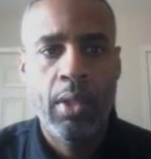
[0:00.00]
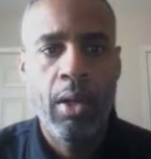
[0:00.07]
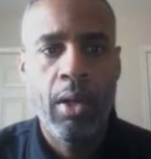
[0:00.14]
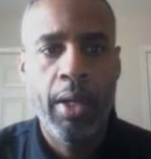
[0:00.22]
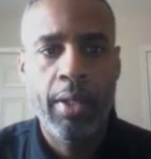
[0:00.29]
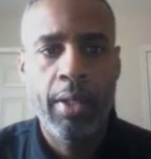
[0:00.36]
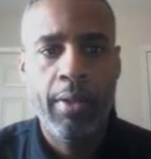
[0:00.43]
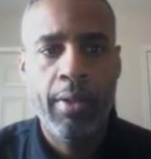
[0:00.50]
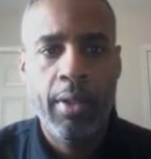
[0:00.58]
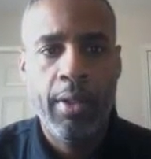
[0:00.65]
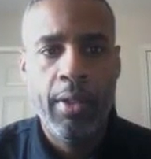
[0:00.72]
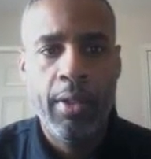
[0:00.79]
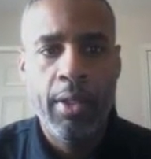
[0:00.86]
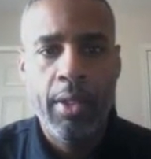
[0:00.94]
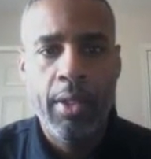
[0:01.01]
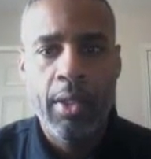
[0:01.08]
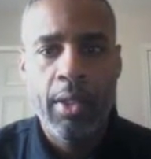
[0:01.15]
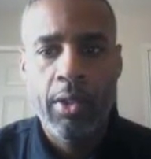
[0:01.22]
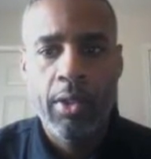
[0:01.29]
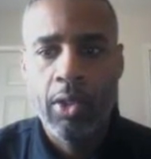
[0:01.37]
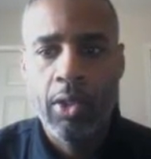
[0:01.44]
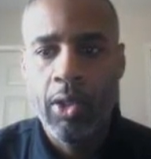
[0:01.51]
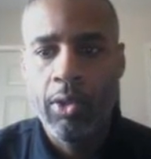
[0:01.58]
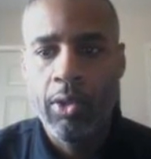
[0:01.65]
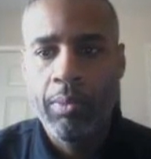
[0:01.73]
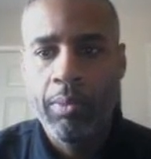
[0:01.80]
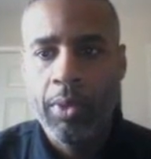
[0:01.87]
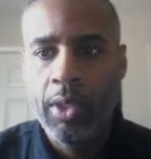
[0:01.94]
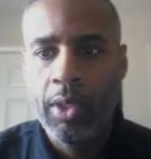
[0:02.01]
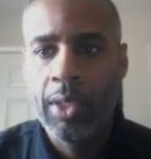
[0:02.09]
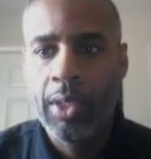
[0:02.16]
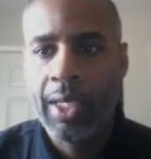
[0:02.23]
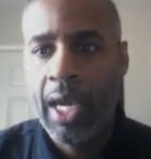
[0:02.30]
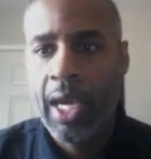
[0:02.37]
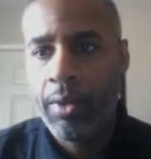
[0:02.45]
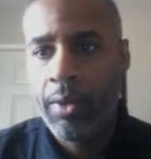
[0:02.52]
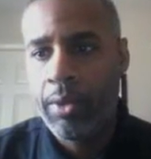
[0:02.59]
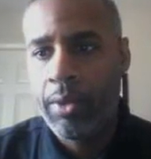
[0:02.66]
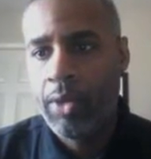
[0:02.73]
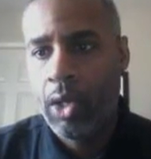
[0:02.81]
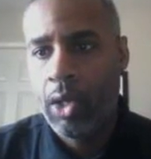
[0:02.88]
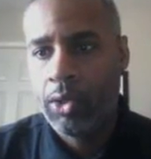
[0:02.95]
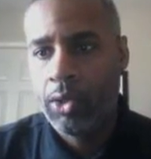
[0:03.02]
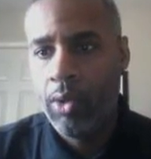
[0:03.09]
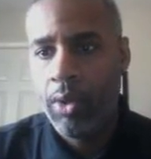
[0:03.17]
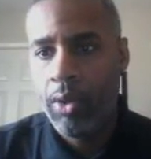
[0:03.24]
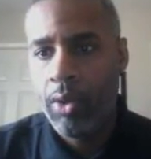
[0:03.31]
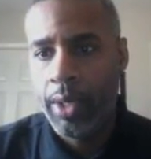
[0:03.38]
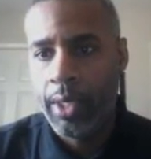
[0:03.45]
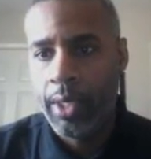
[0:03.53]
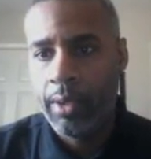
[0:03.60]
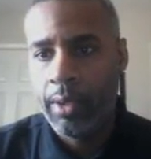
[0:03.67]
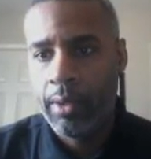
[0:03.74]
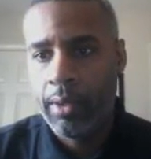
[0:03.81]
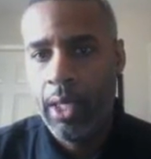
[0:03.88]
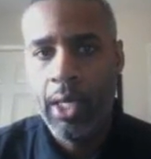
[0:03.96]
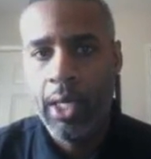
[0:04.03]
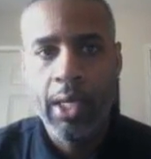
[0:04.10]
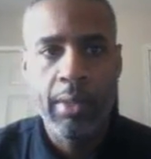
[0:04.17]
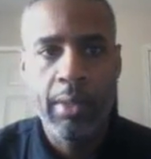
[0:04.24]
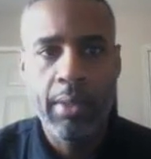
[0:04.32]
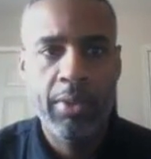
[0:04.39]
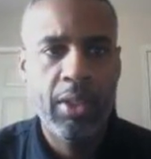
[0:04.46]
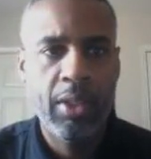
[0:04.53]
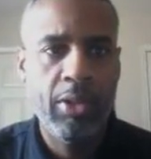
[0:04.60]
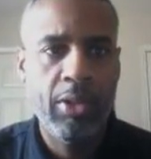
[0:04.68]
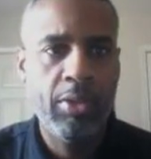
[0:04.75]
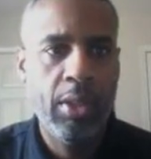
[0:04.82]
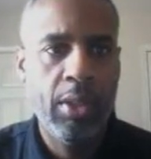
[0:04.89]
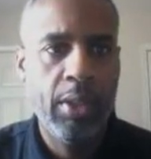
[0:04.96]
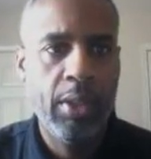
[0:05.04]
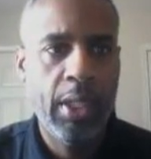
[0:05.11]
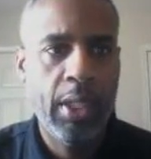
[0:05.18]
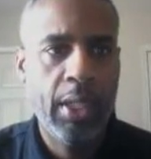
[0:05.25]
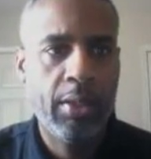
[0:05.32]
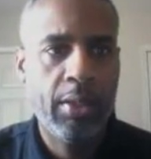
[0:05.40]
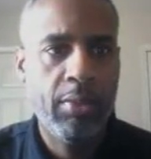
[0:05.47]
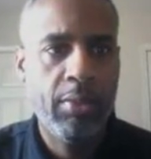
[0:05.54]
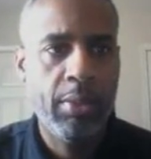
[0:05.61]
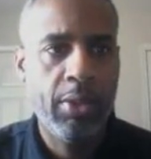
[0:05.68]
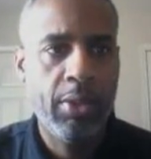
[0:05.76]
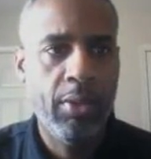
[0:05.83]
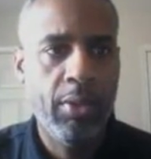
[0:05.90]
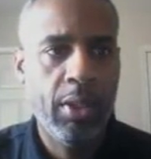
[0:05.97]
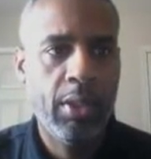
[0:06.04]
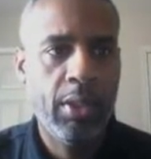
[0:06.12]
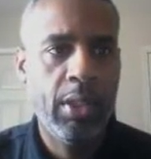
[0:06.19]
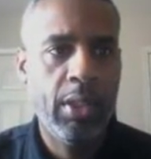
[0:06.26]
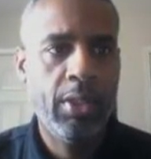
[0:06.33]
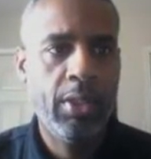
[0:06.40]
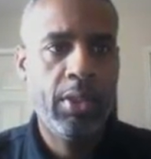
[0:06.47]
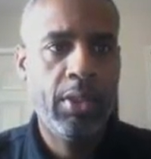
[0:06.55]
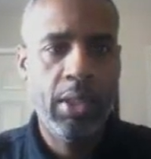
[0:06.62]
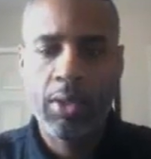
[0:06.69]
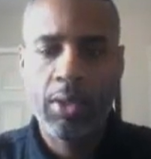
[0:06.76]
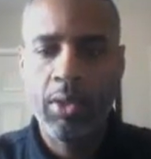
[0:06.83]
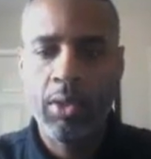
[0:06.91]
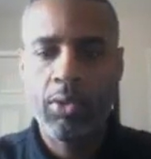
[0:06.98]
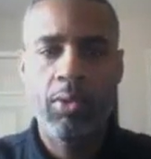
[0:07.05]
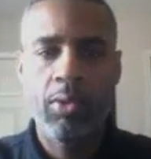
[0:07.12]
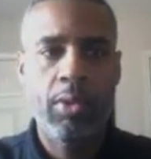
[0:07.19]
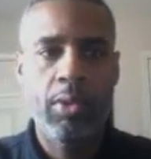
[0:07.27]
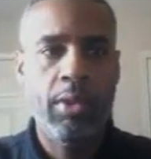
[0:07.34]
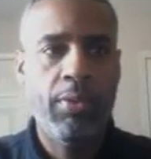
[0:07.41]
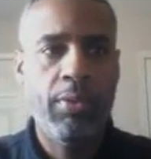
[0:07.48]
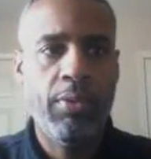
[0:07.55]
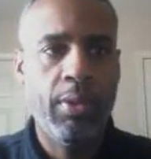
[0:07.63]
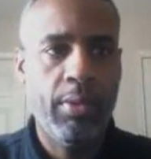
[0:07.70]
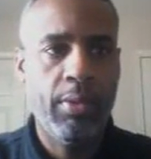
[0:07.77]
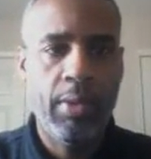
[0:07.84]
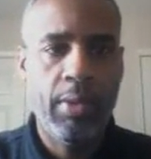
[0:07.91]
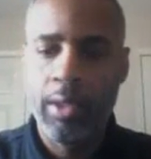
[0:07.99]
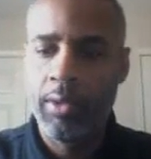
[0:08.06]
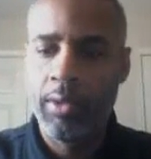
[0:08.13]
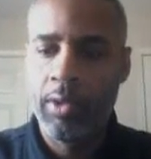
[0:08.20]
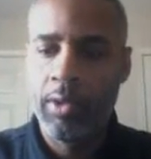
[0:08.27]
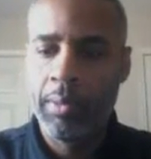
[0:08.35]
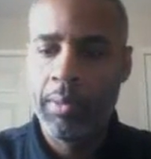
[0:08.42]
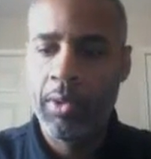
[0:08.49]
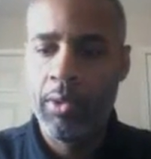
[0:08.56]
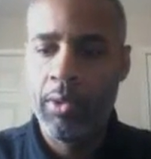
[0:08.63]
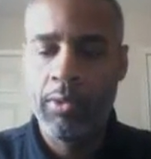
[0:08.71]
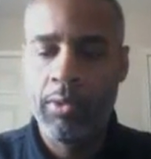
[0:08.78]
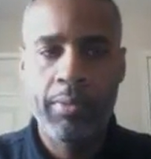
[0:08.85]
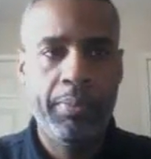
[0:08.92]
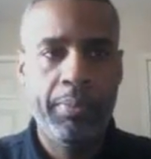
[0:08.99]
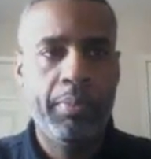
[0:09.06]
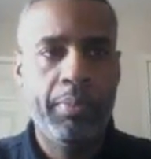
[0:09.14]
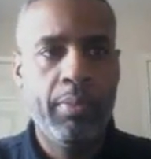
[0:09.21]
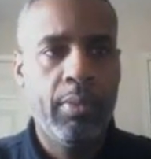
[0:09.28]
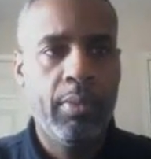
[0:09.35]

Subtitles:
All right. So here's that guy that we've talked to already. So you know what? Actually, what I'm gonna do is let's go to a different zip code.